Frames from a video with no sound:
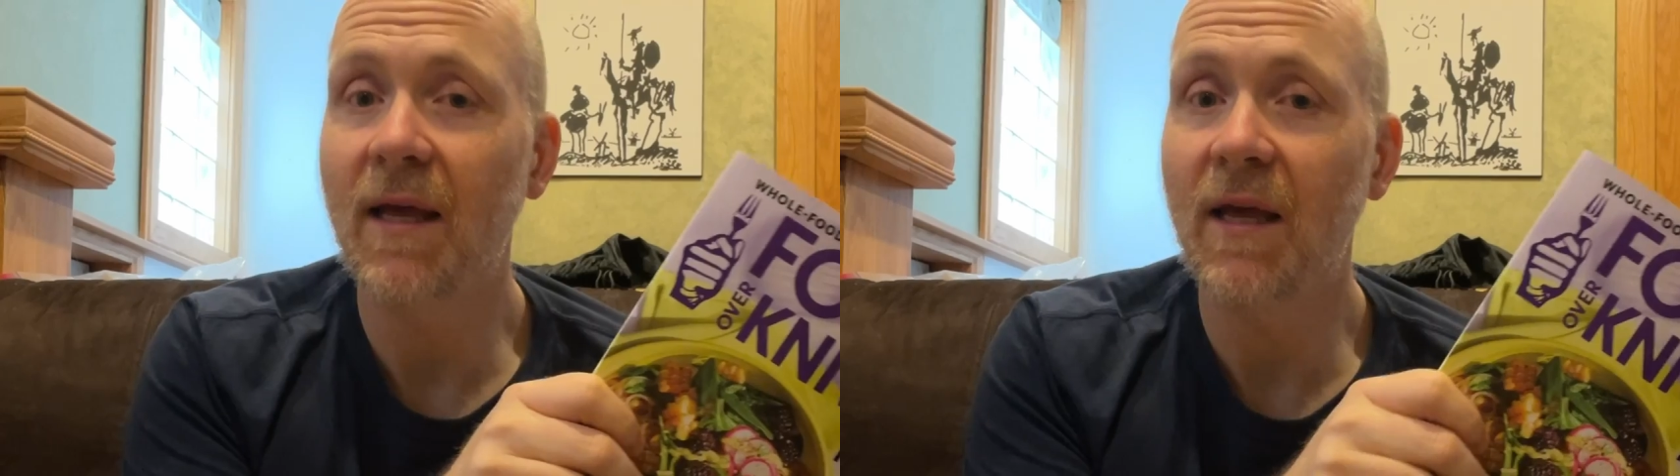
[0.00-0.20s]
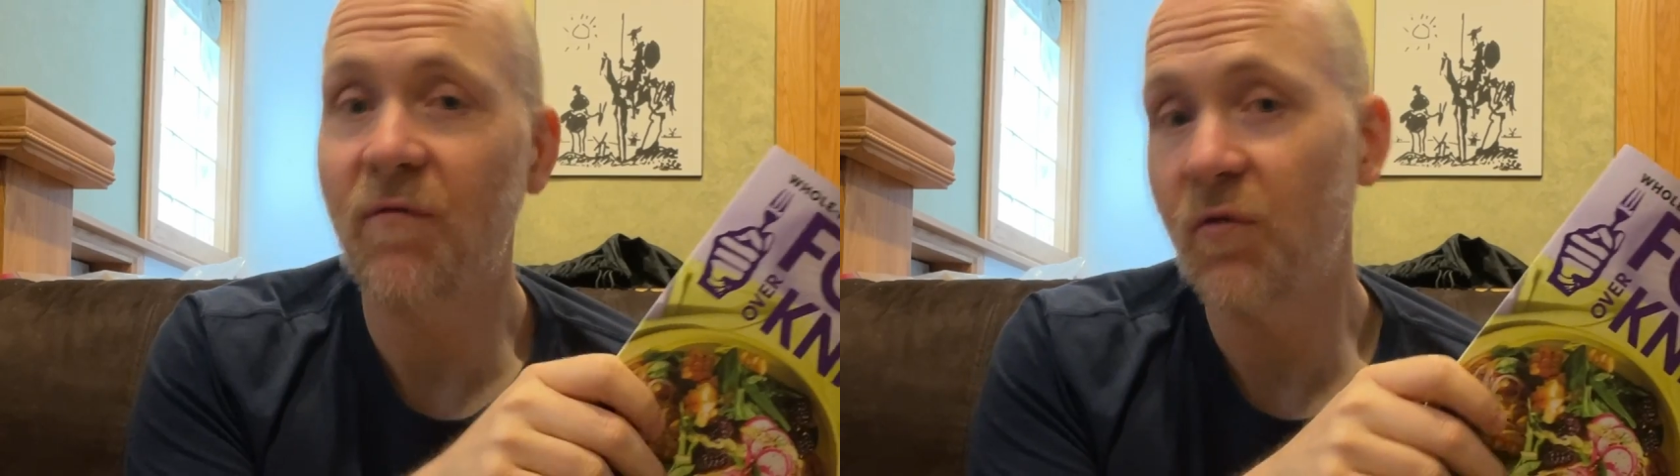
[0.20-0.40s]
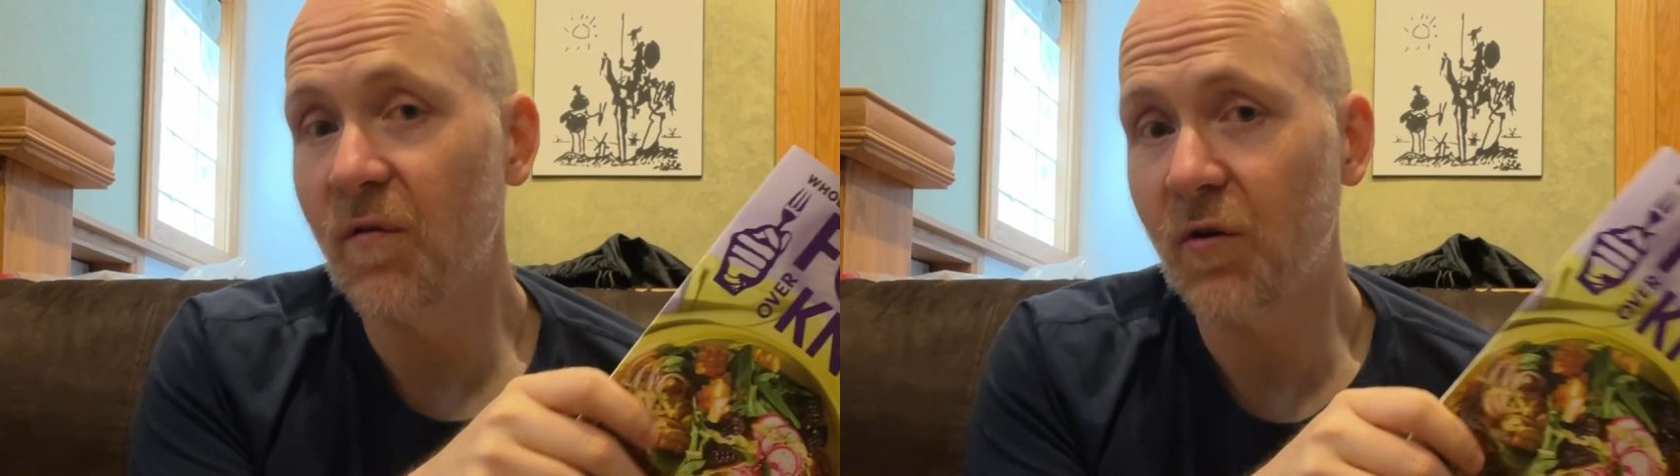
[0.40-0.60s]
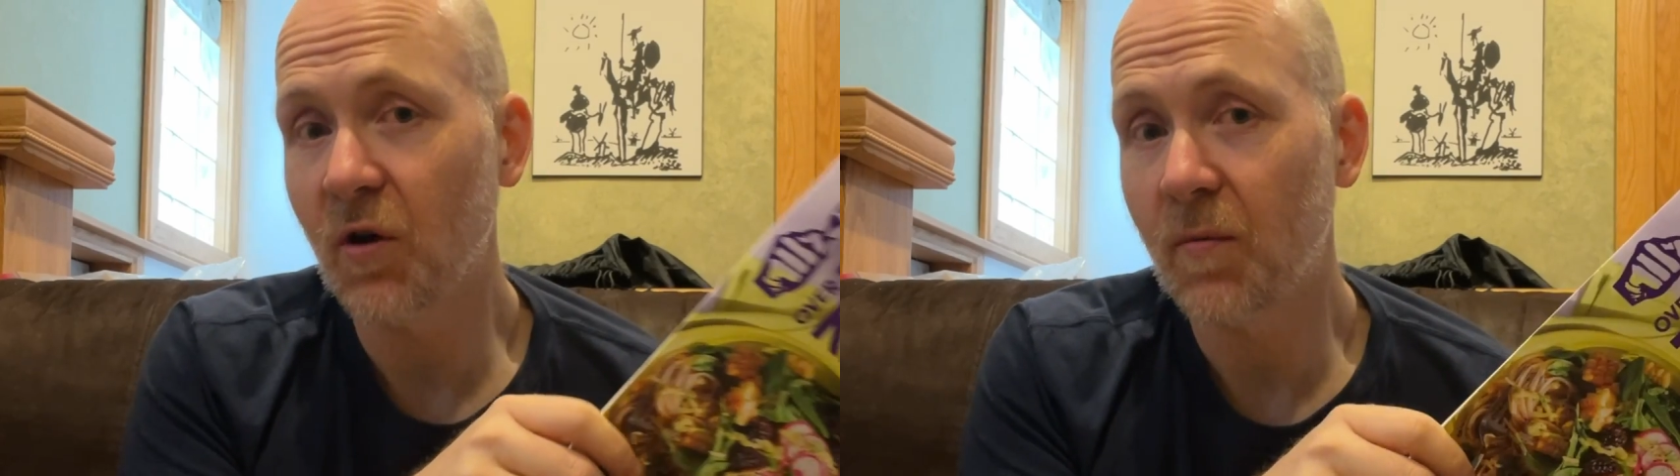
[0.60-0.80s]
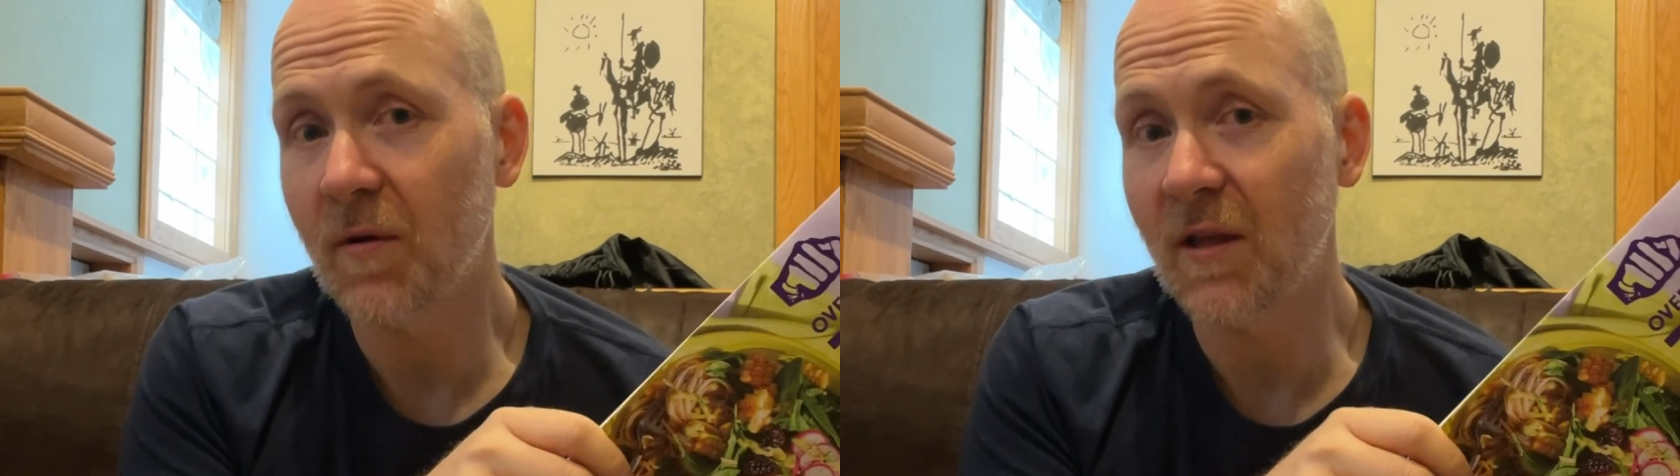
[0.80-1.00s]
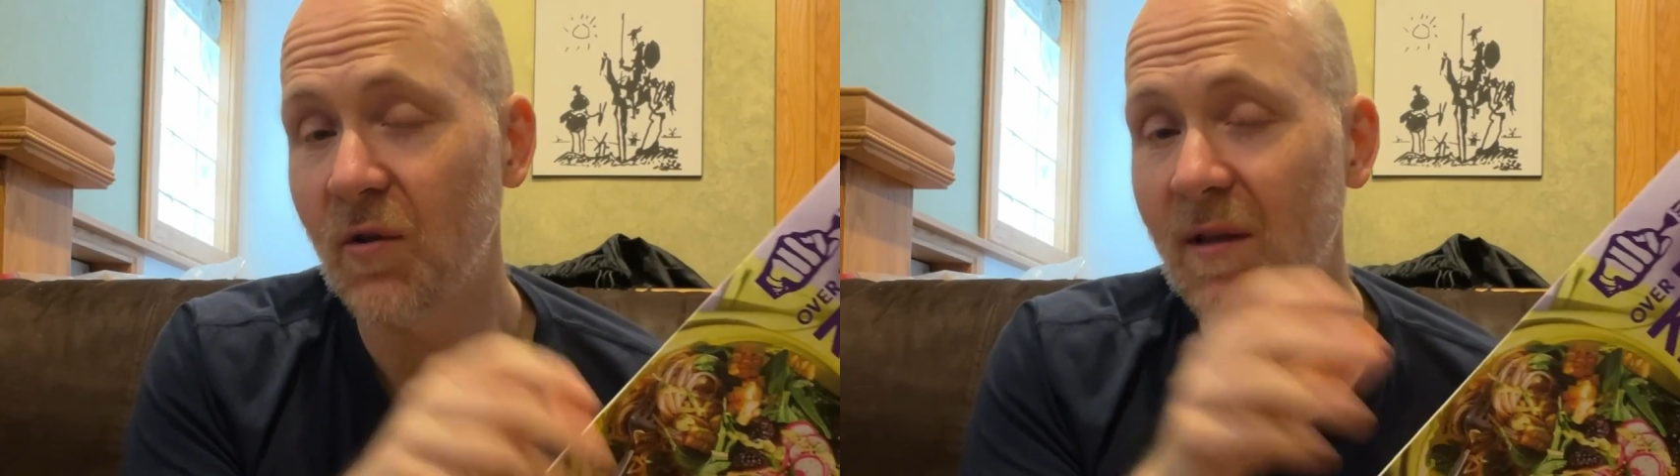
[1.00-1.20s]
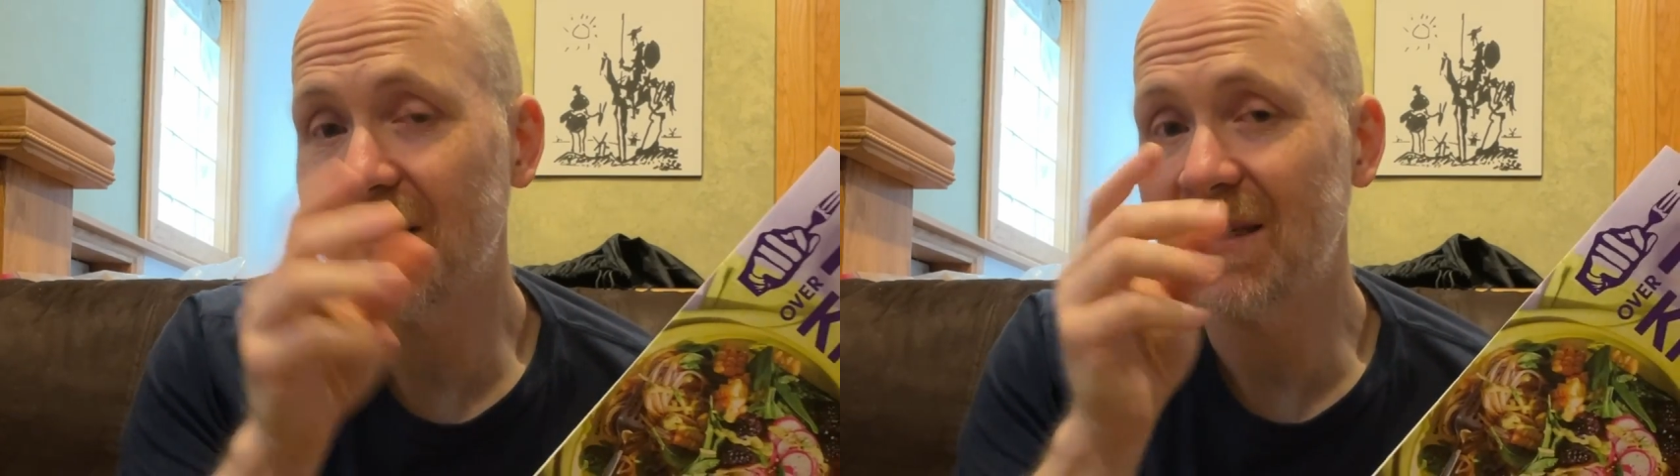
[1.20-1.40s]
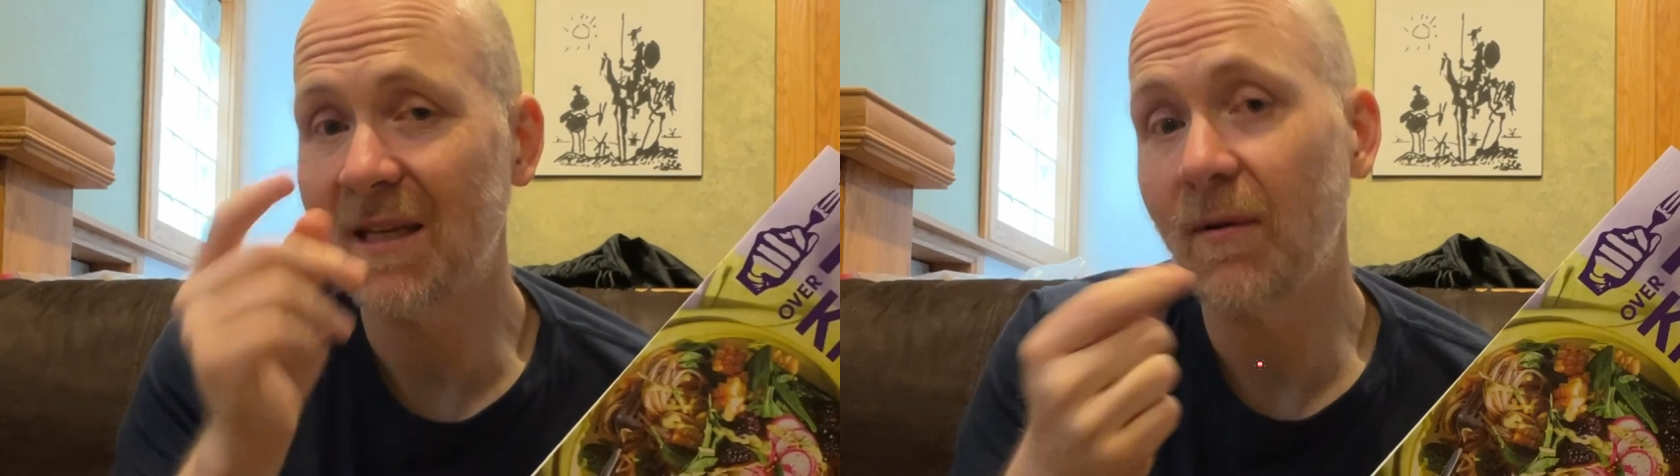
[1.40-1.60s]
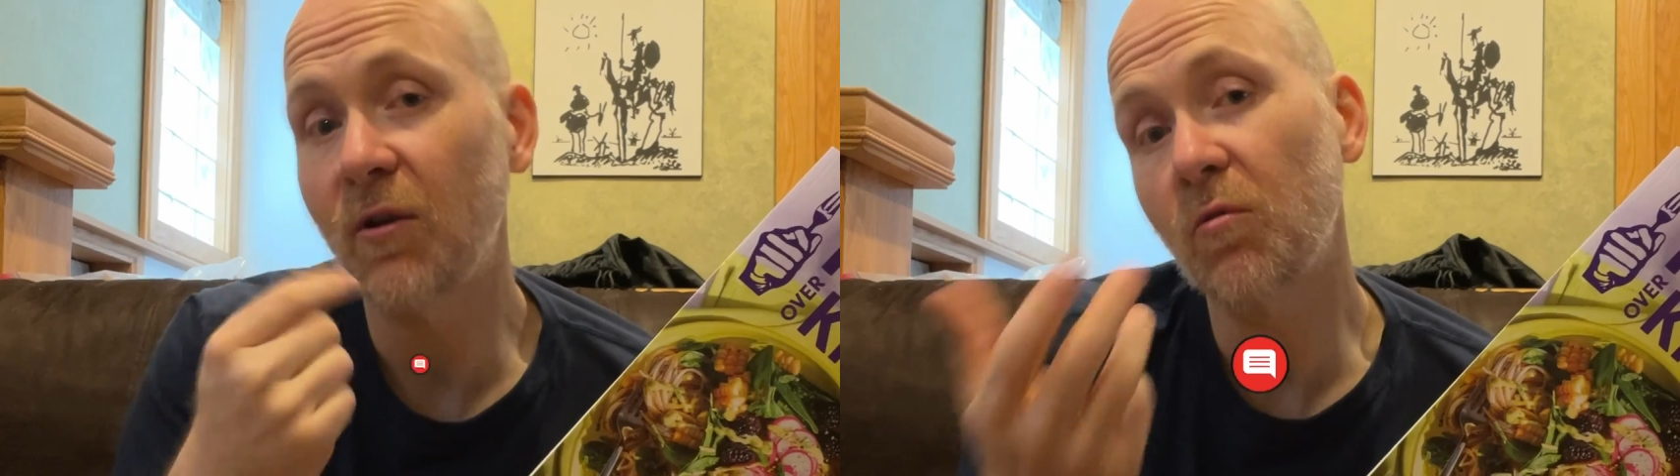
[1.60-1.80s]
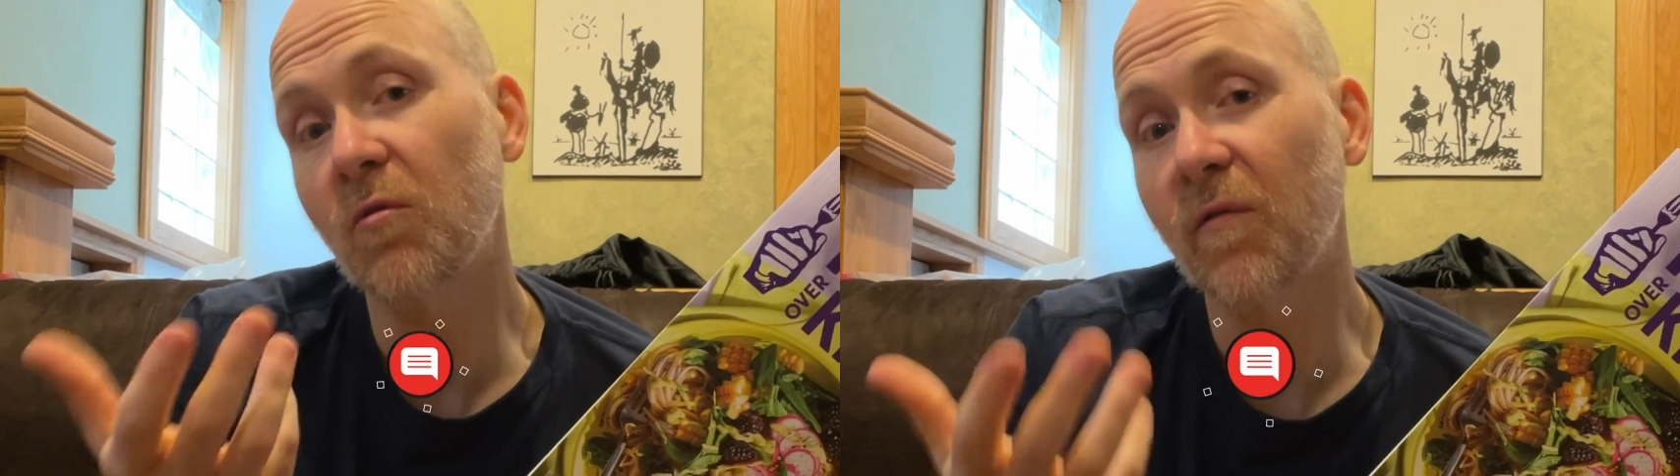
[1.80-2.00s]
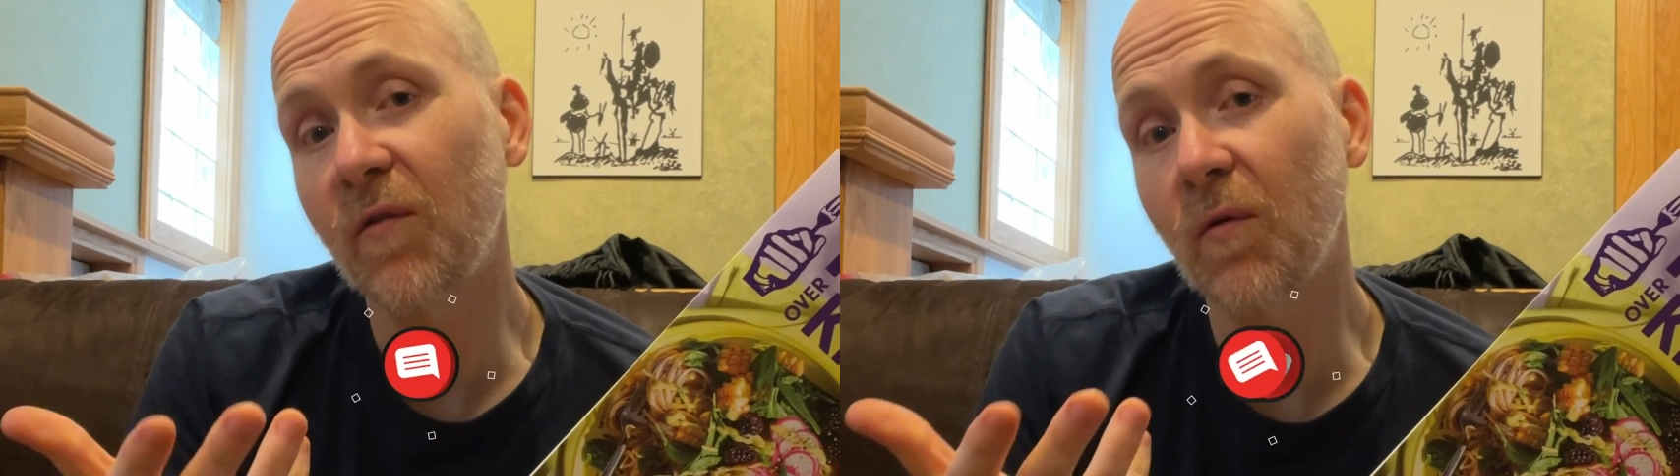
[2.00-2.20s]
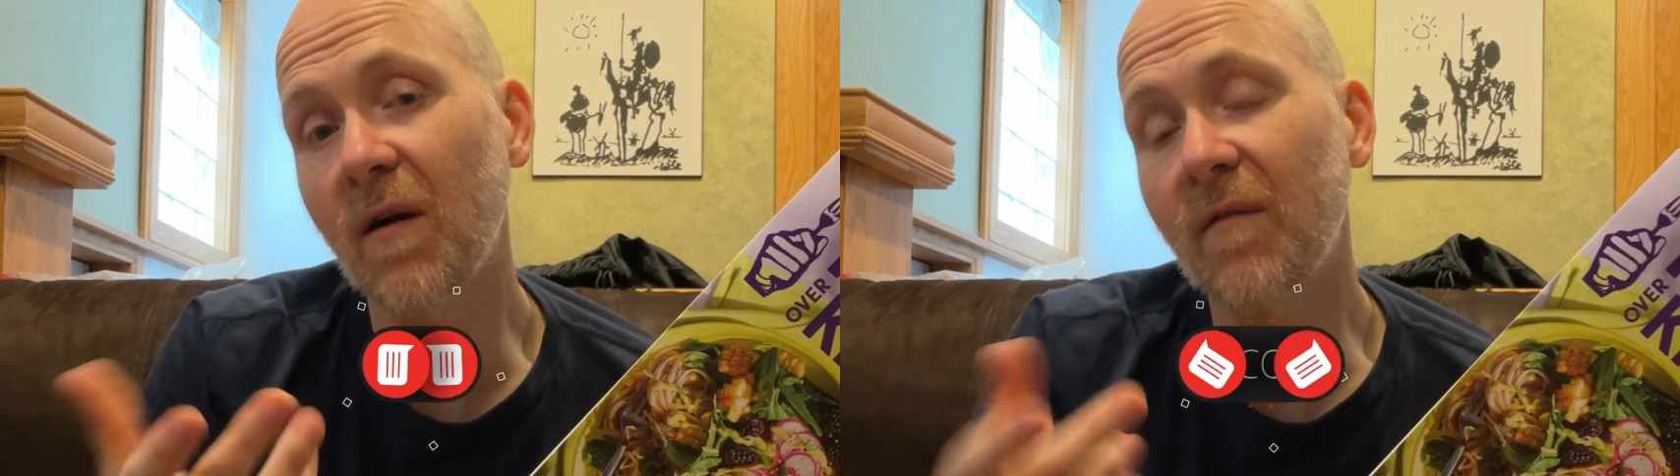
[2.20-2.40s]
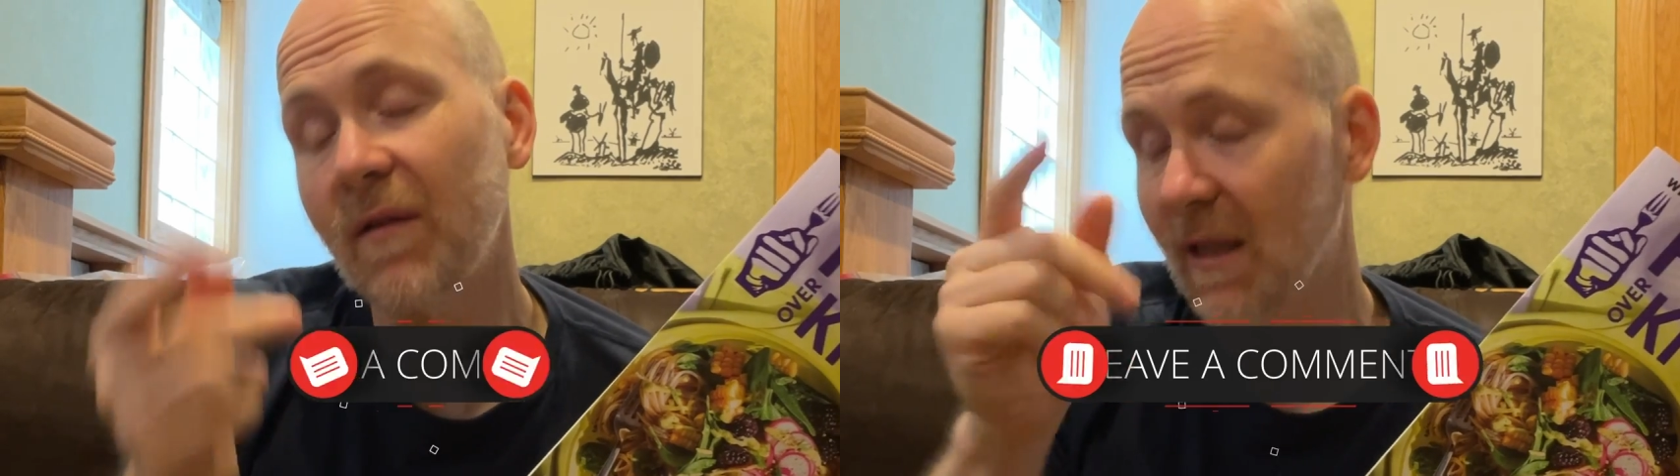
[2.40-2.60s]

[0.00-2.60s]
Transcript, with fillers: If you have a cookbook that you'd like to see me do a review of,